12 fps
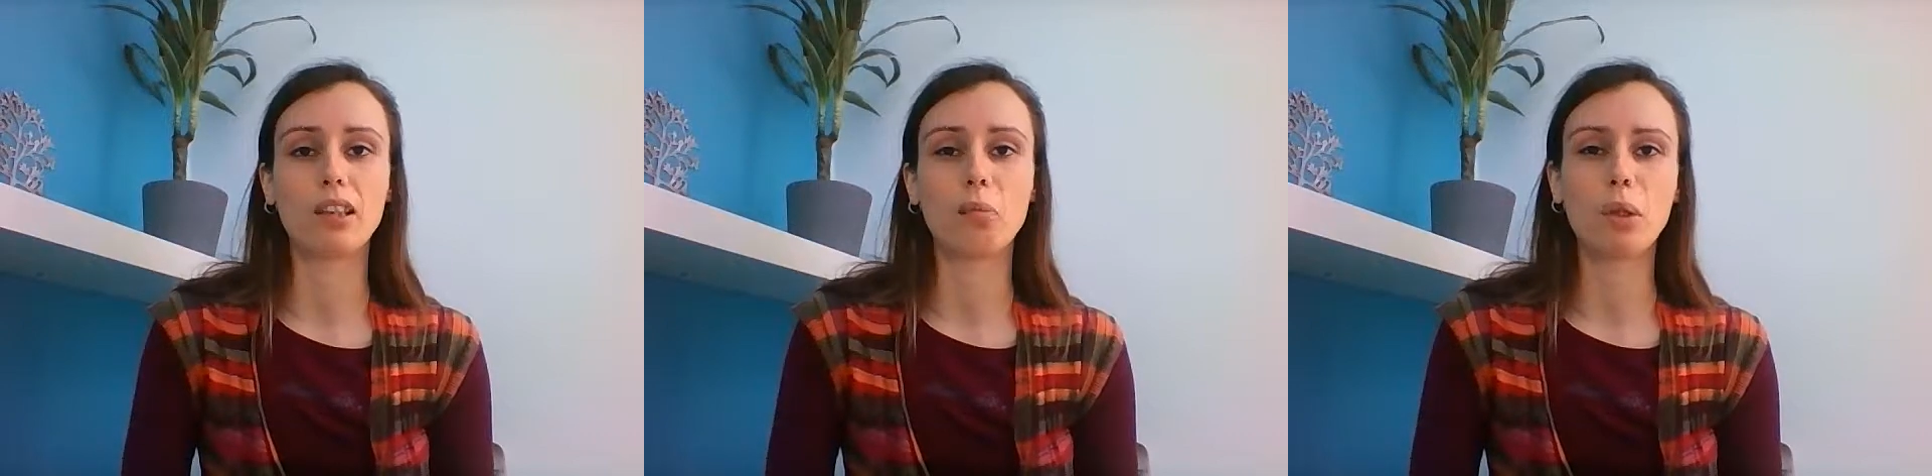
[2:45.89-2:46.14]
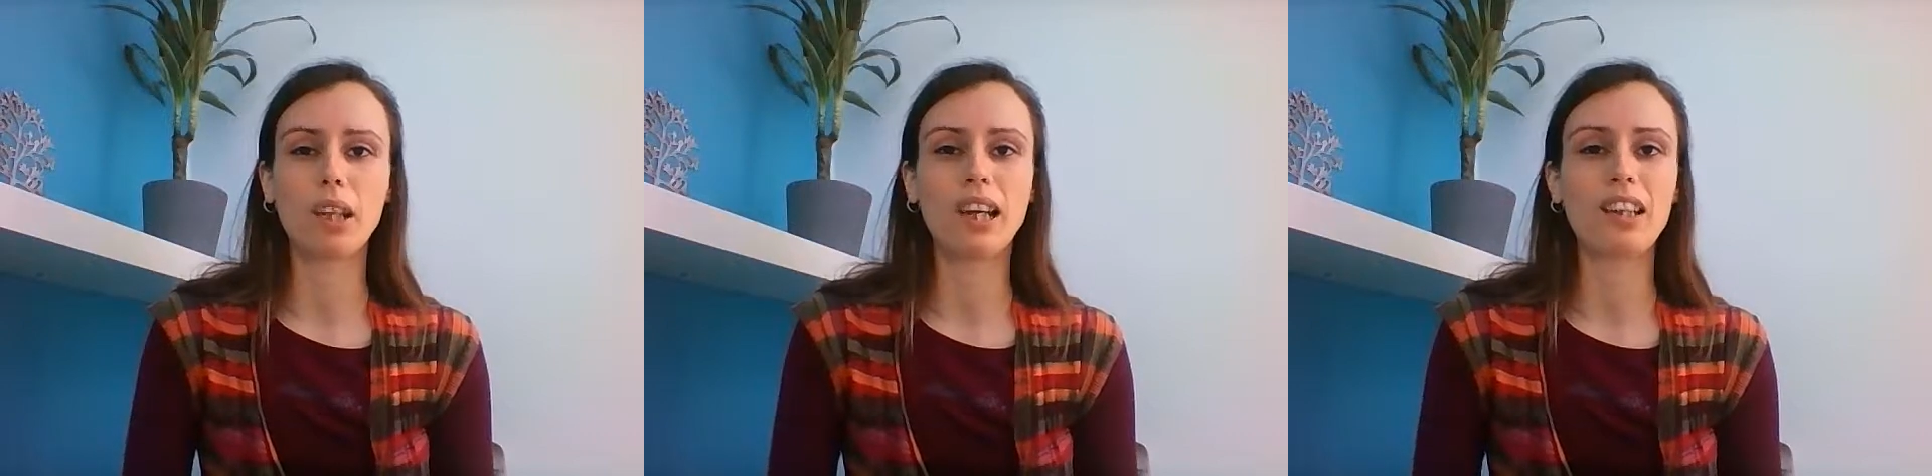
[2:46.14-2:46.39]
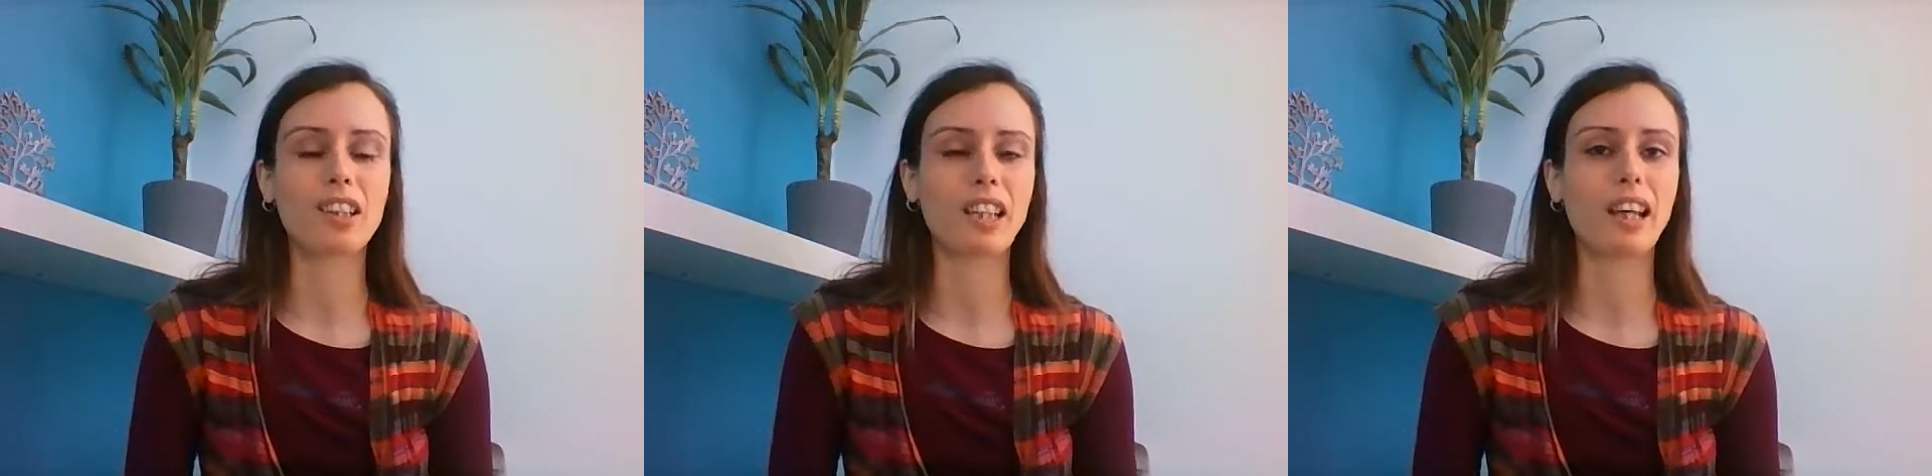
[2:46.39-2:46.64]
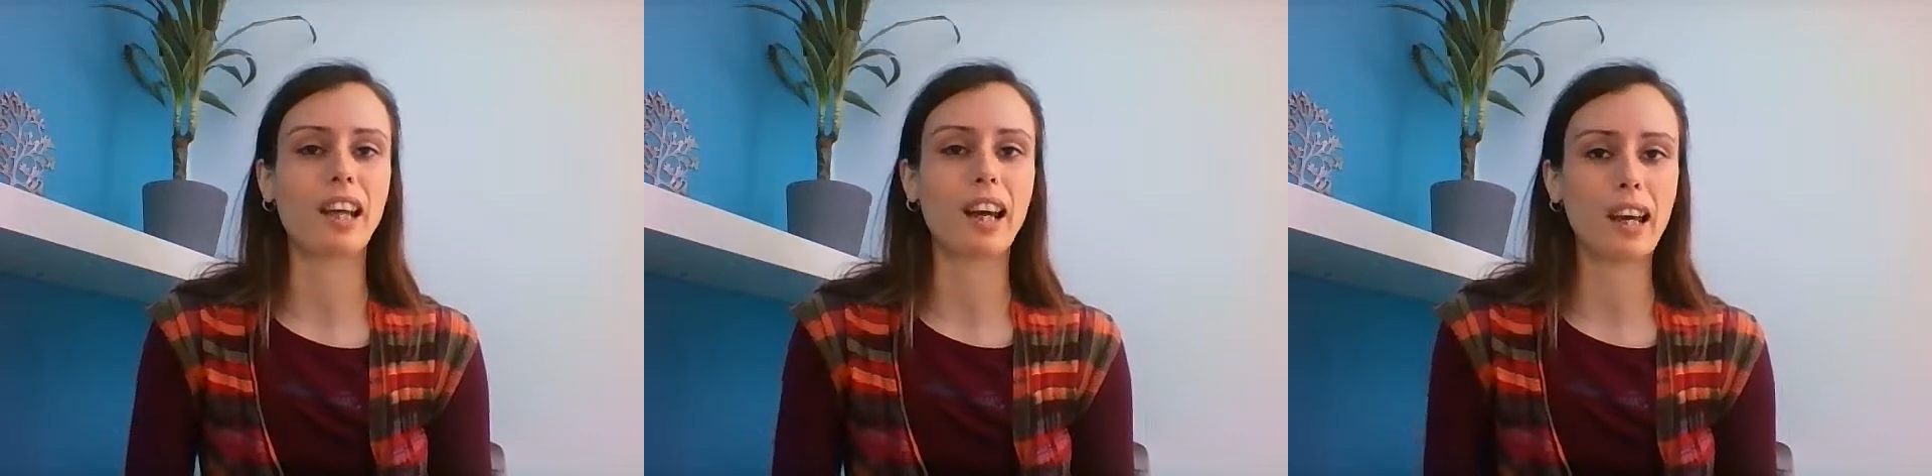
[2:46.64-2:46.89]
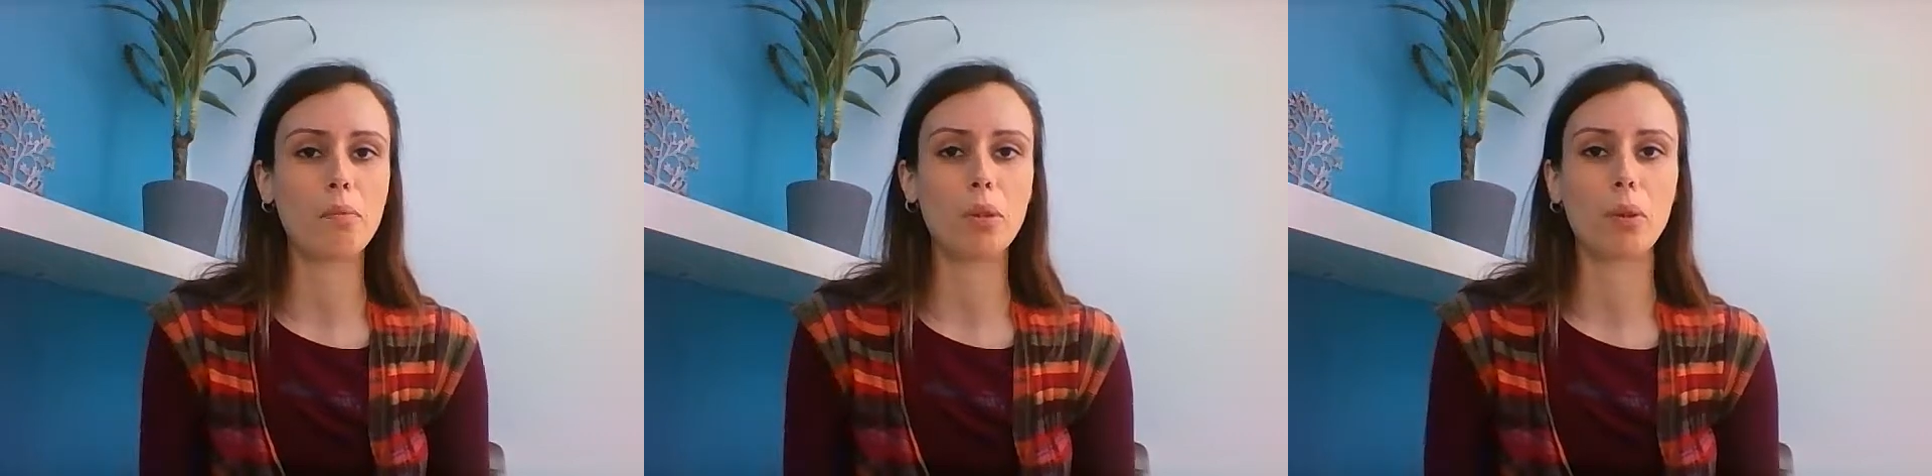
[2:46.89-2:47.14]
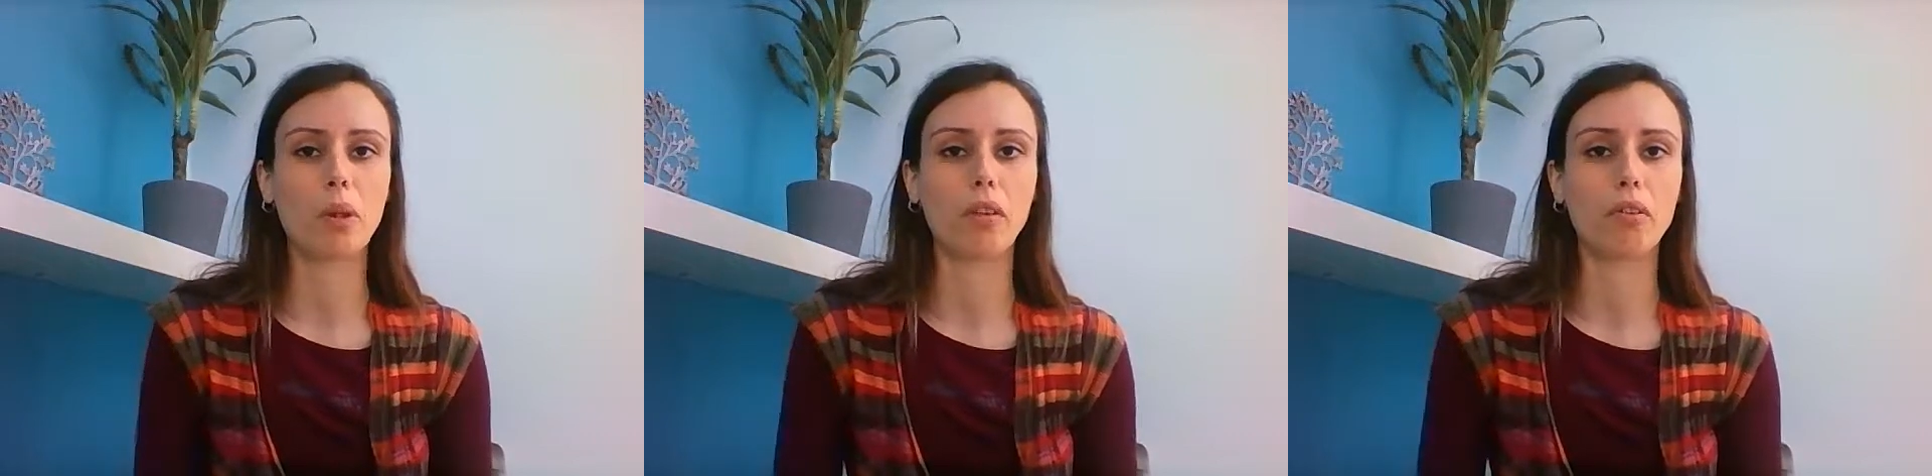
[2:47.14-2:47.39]
but actually I am
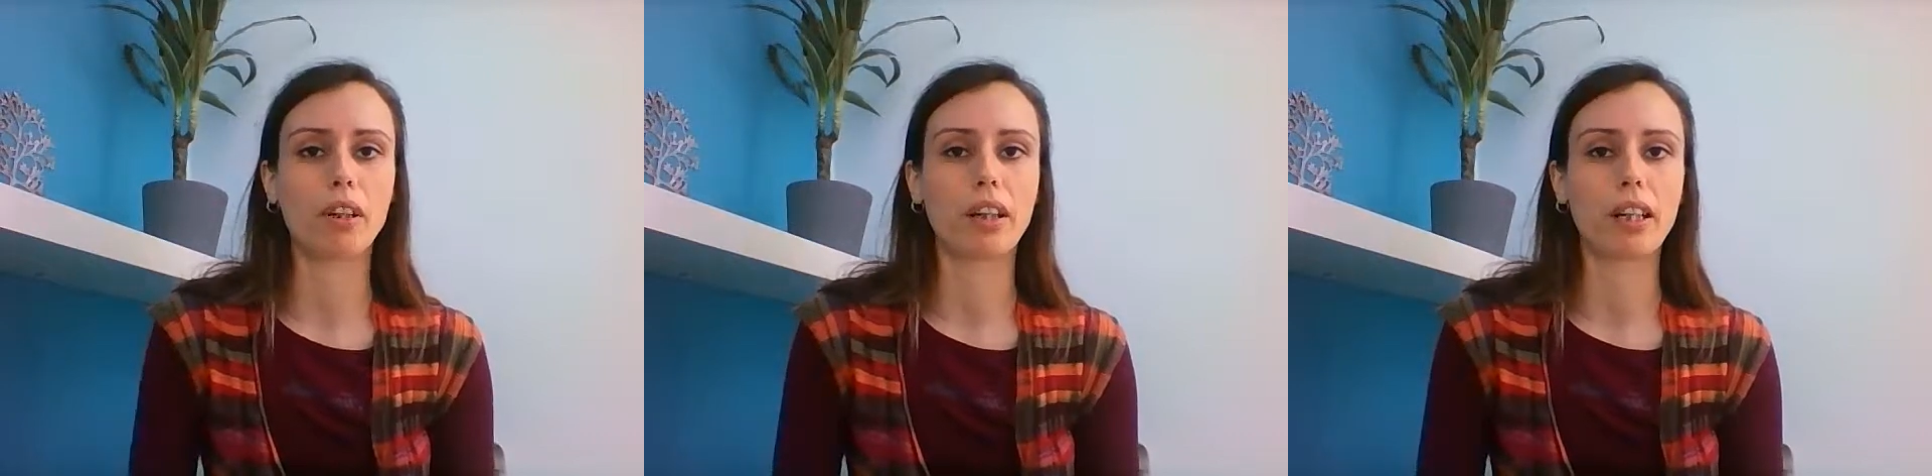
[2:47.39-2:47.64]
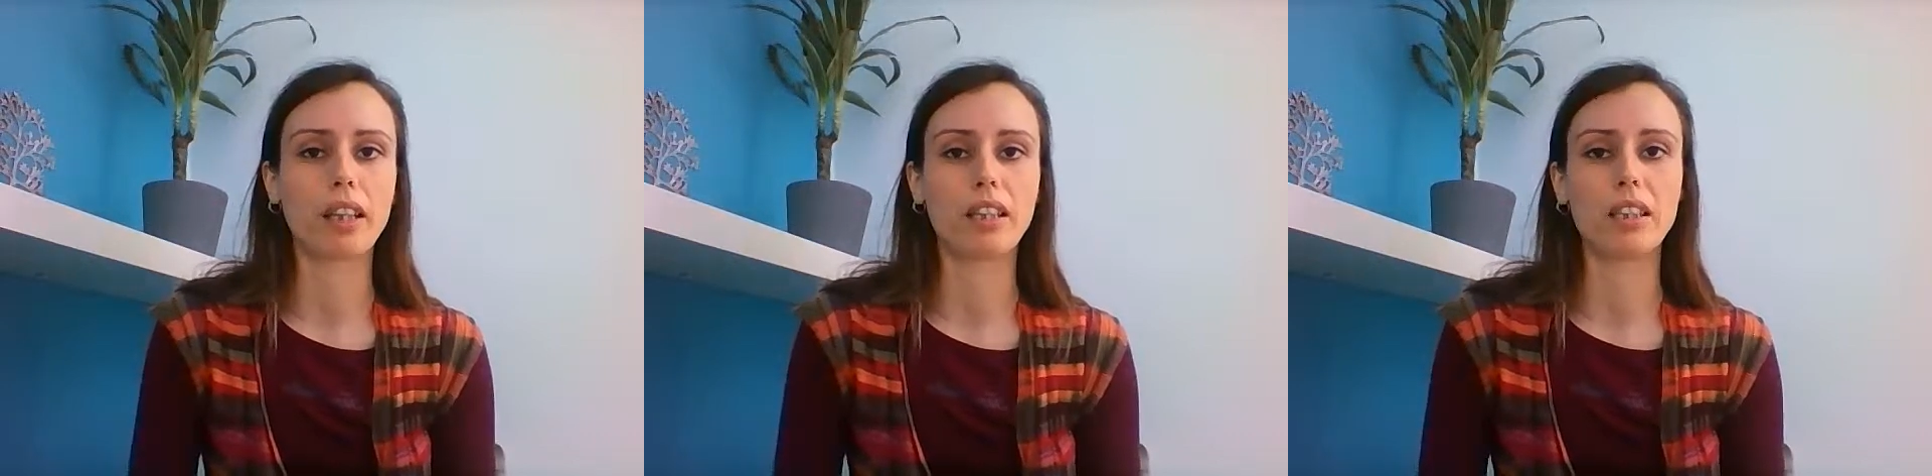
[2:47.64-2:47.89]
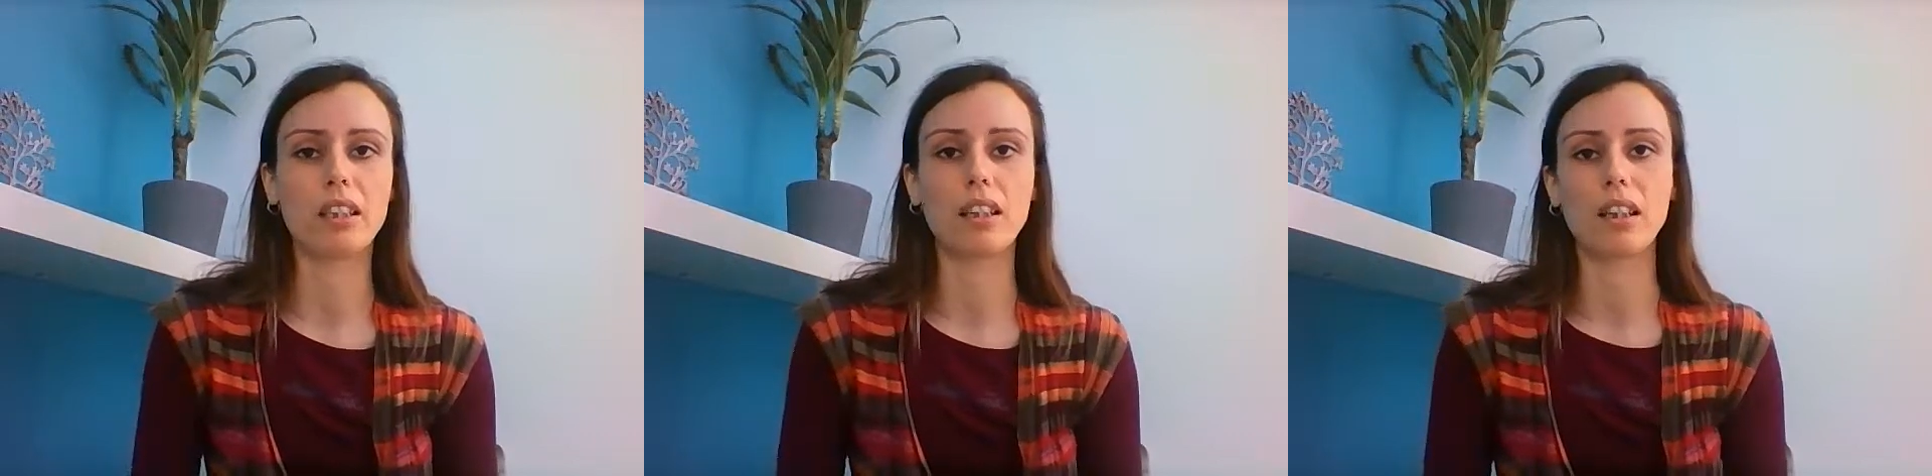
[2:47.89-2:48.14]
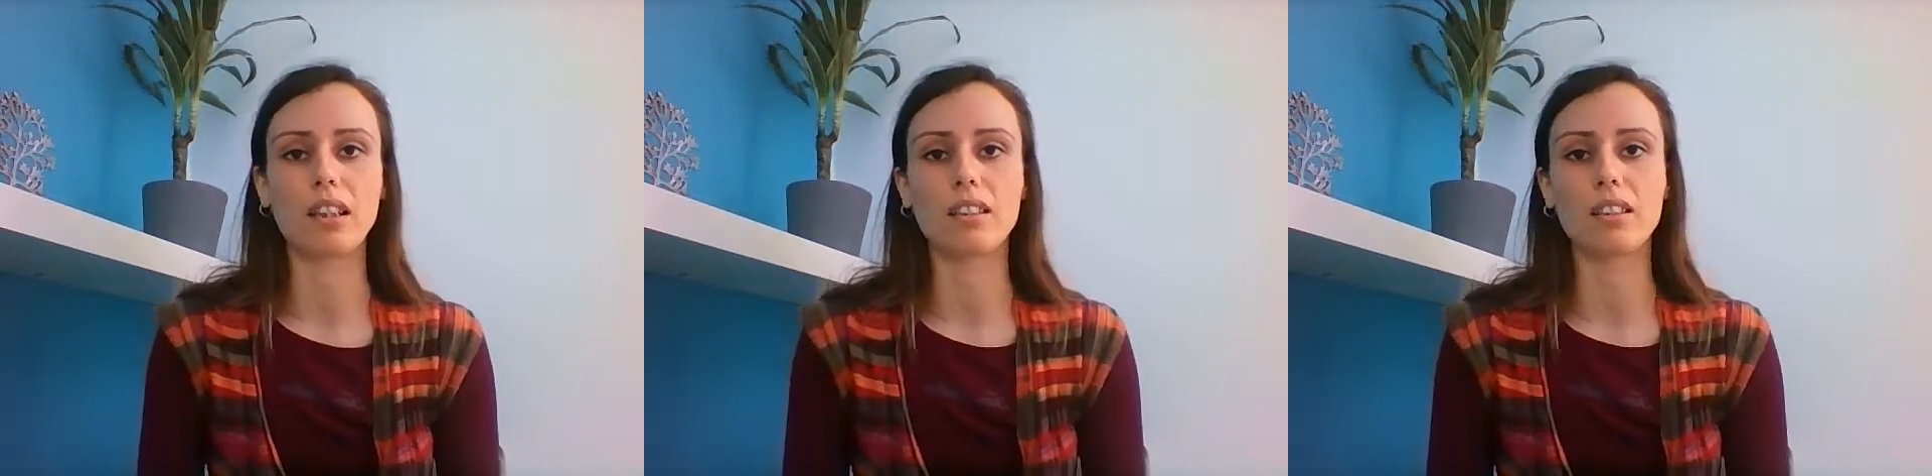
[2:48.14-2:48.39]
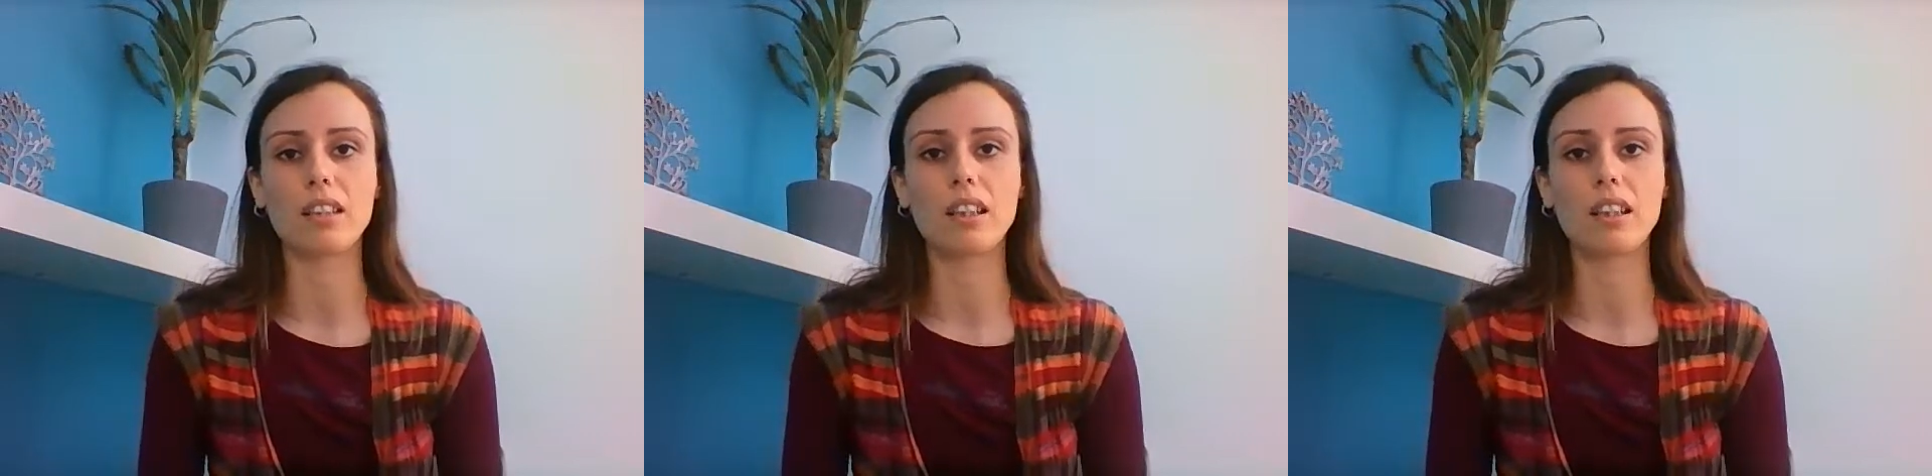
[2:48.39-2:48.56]
qualified, and